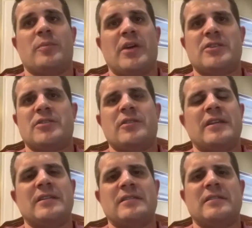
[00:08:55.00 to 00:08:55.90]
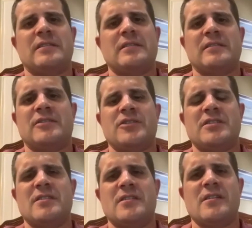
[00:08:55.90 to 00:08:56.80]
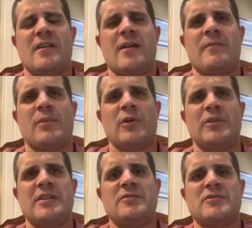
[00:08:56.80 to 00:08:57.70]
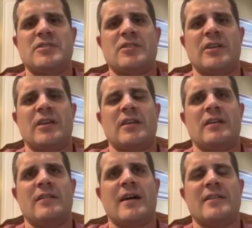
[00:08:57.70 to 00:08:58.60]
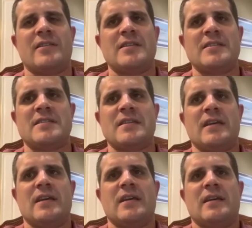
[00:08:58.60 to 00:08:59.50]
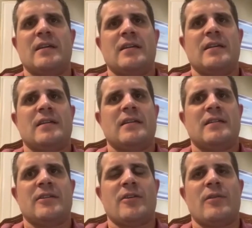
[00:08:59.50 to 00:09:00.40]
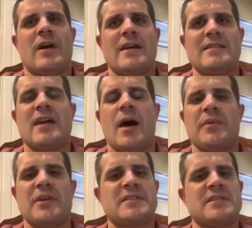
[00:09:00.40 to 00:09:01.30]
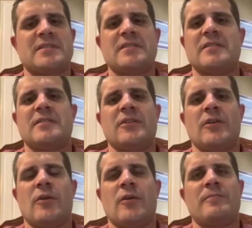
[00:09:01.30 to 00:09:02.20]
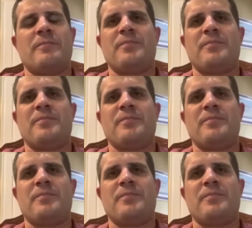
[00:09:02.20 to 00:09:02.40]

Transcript: picture, and just the ability to study a lot of these, you know, hot topics. You know,